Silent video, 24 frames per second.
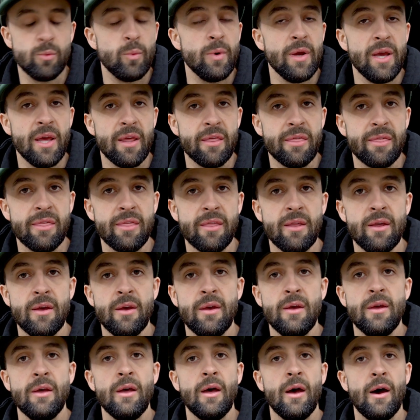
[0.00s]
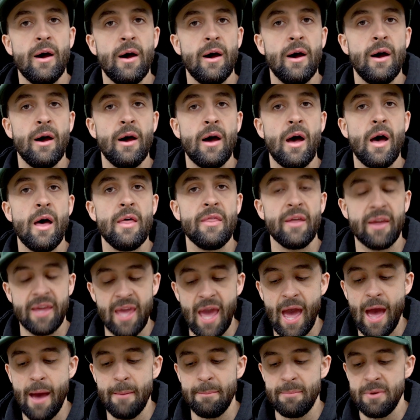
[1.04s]
with the
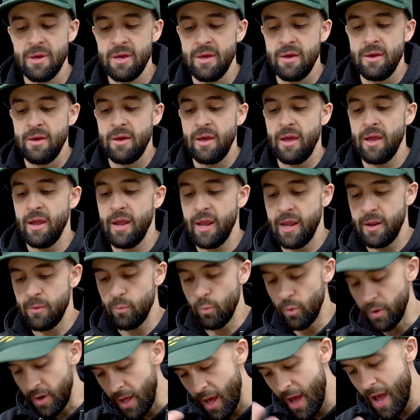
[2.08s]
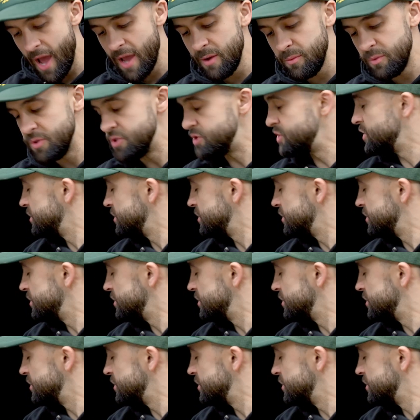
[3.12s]
cap. And what I would